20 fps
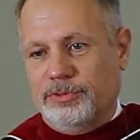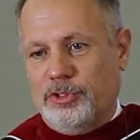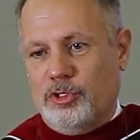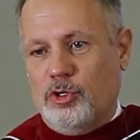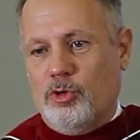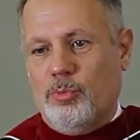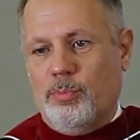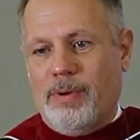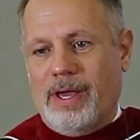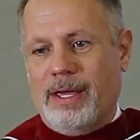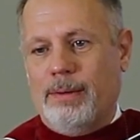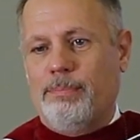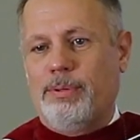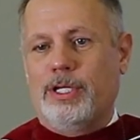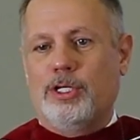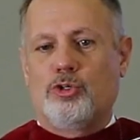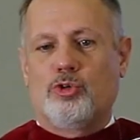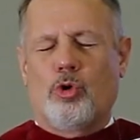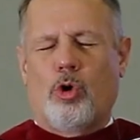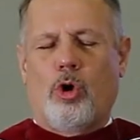You may
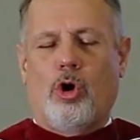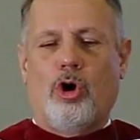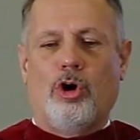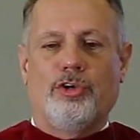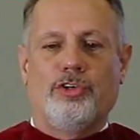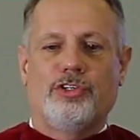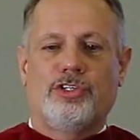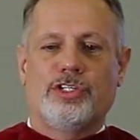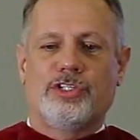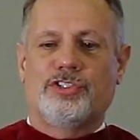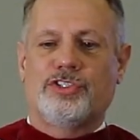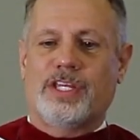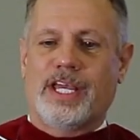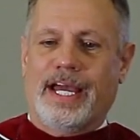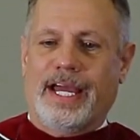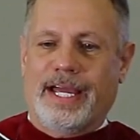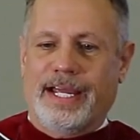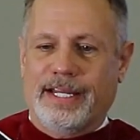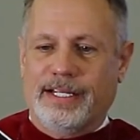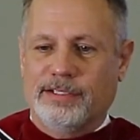be drawn to
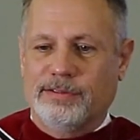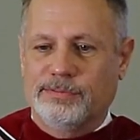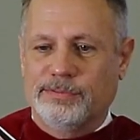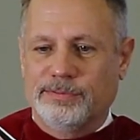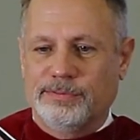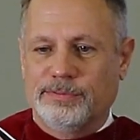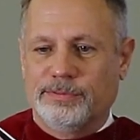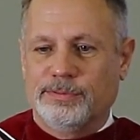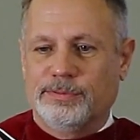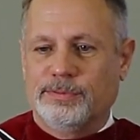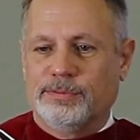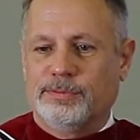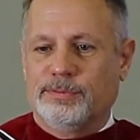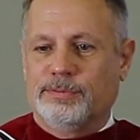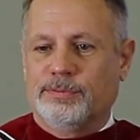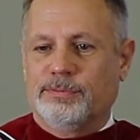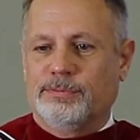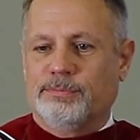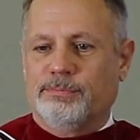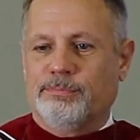stay.
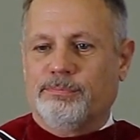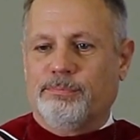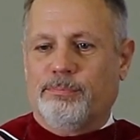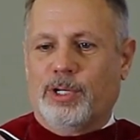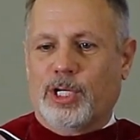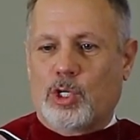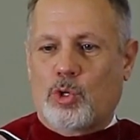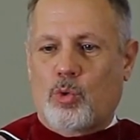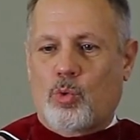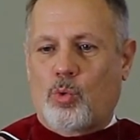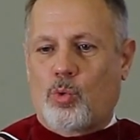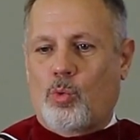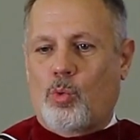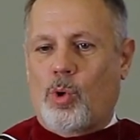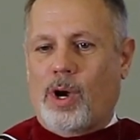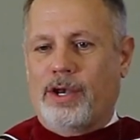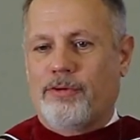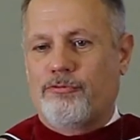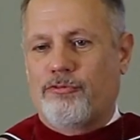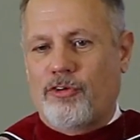But
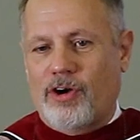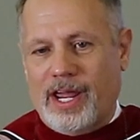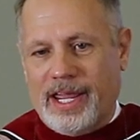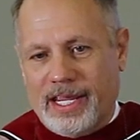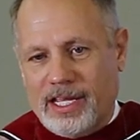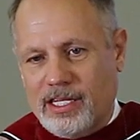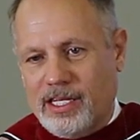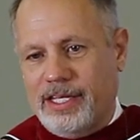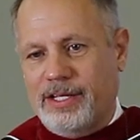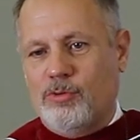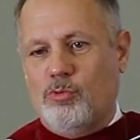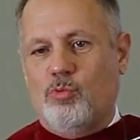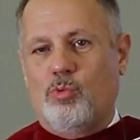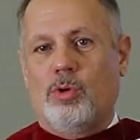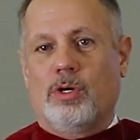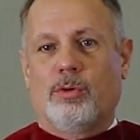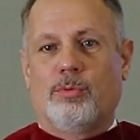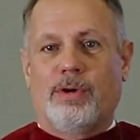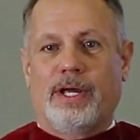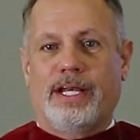quite frankly,
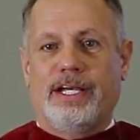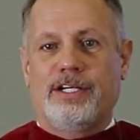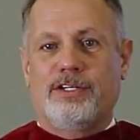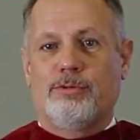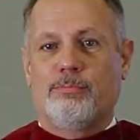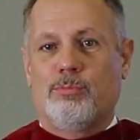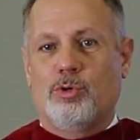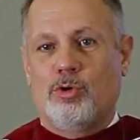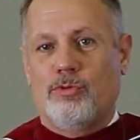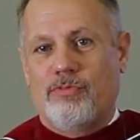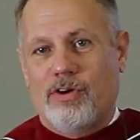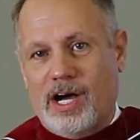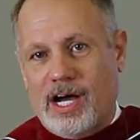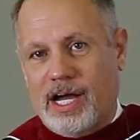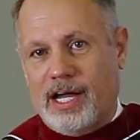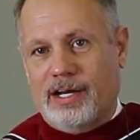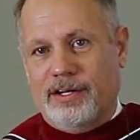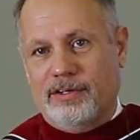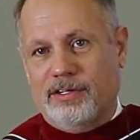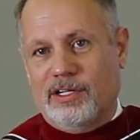we're ready to move
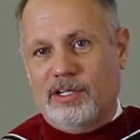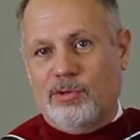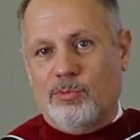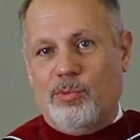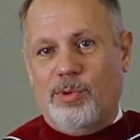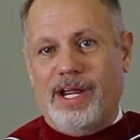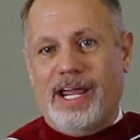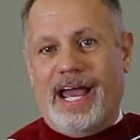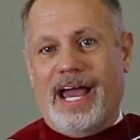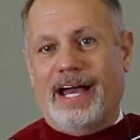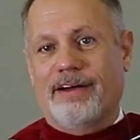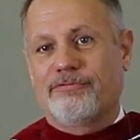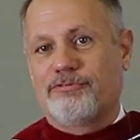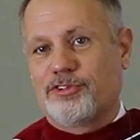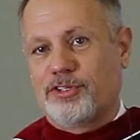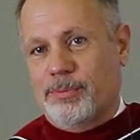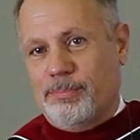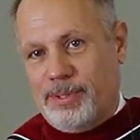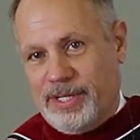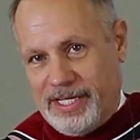on. We
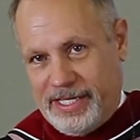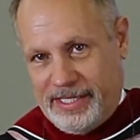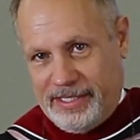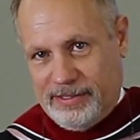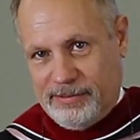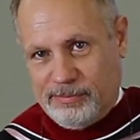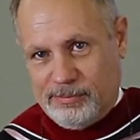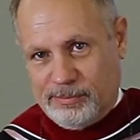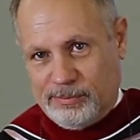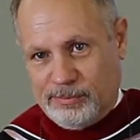have to be.